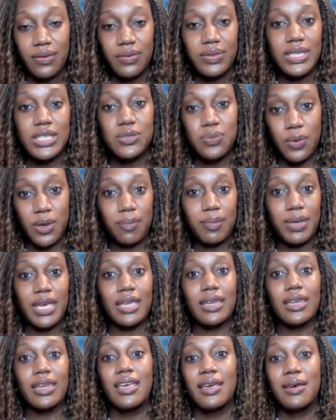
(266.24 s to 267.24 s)
these
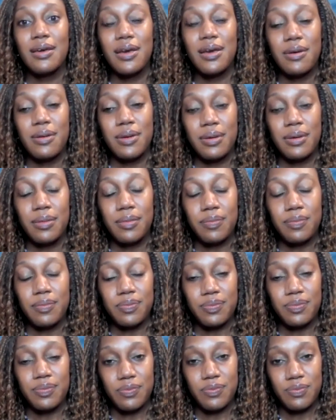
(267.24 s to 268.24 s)
women
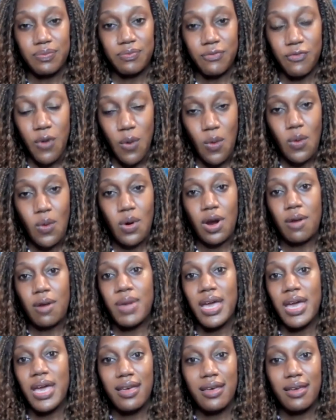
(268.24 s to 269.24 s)
form